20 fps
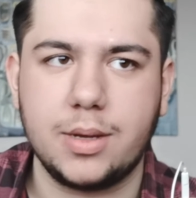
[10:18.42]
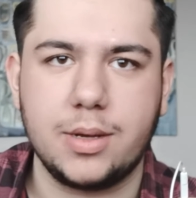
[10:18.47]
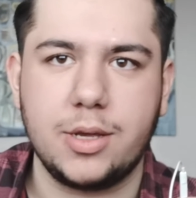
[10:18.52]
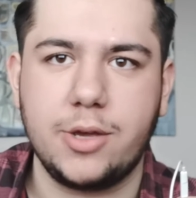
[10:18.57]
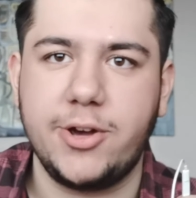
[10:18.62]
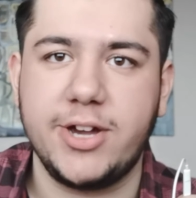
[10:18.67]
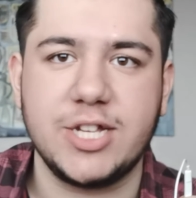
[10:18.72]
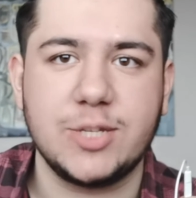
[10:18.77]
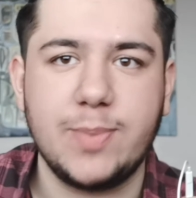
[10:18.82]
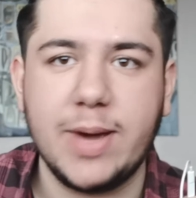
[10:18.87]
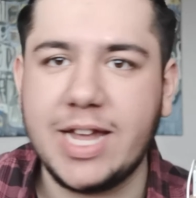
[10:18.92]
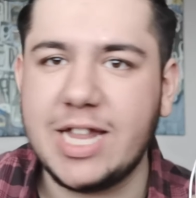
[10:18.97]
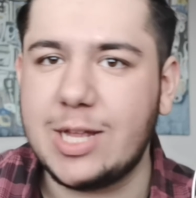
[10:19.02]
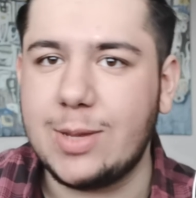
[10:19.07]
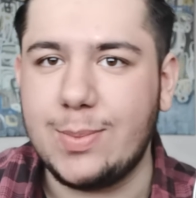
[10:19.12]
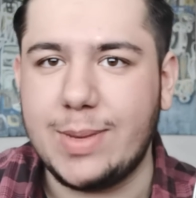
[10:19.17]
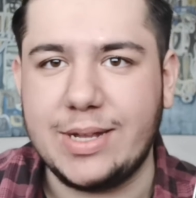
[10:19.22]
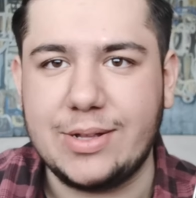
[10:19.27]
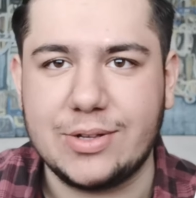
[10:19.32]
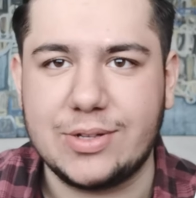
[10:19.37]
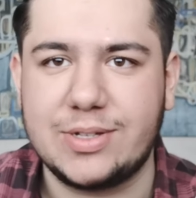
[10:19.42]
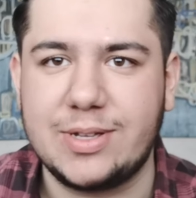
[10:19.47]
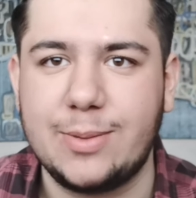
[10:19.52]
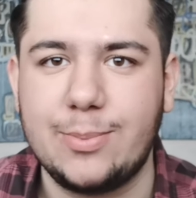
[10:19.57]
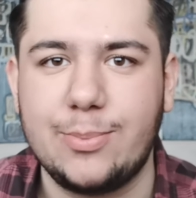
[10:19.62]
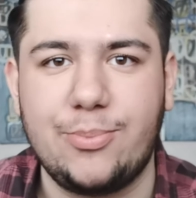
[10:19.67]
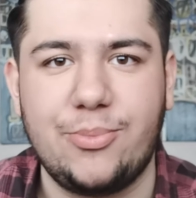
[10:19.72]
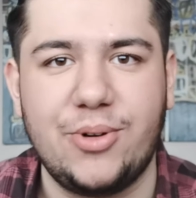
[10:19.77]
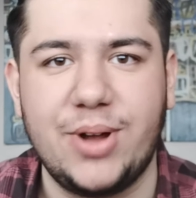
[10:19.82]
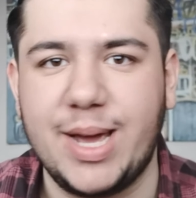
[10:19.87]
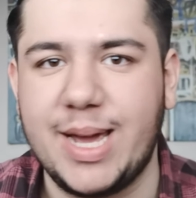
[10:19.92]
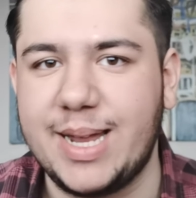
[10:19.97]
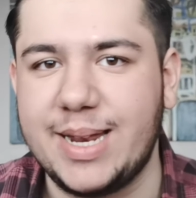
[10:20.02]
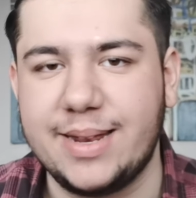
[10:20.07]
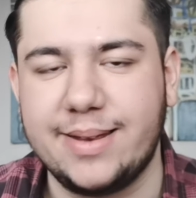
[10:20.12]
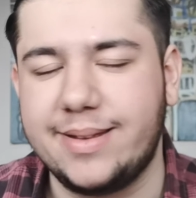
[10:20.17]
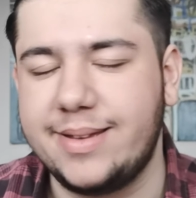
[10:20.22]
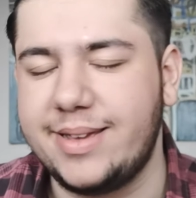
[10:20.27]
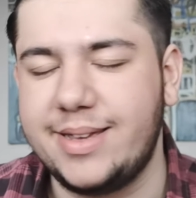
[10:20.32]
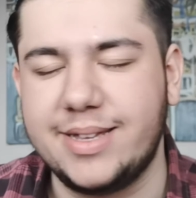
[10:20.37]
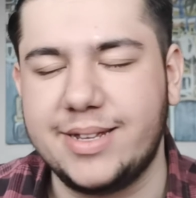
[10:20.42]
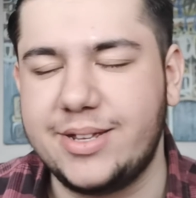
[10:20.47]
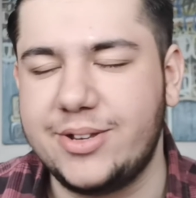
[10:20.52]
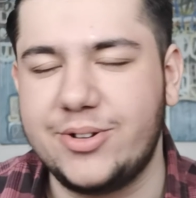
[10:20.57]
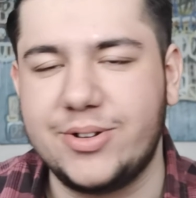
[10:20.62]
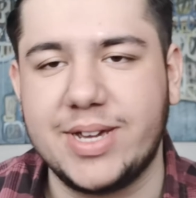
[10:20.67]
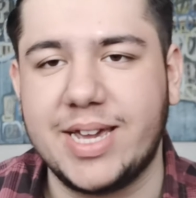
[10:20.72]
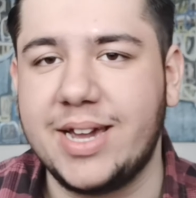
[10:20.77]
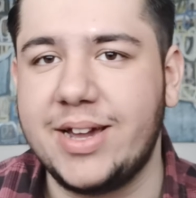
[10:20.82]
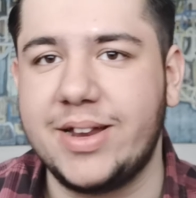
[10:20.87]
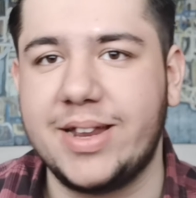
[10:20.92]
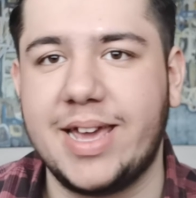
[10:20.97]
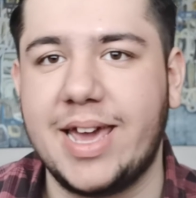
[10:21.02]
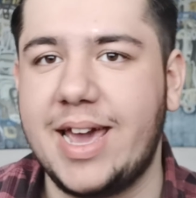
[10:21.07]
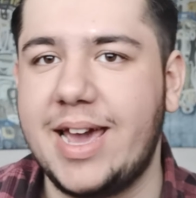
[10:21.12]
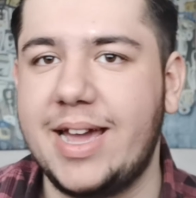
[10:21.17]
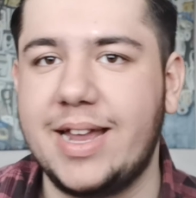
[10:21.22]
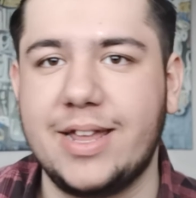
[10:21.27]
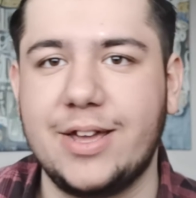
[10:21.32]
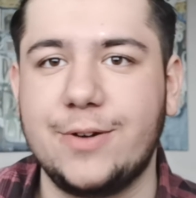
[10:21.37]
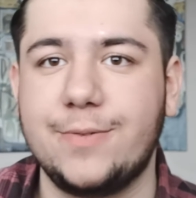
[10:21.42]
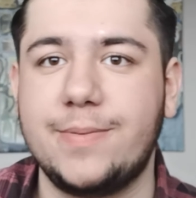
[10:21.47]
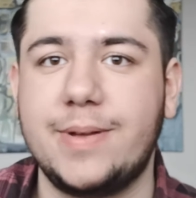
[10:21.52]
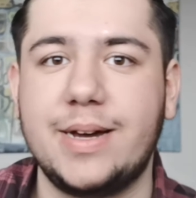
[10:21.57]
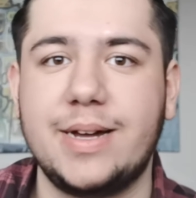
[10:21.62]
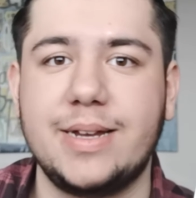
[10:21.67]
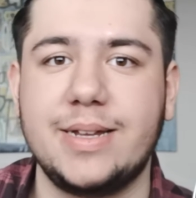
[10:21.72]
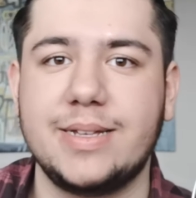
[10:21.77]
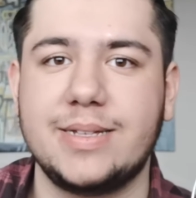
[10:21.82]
you're expecting me to simp, right? And you're not gonna get any of that.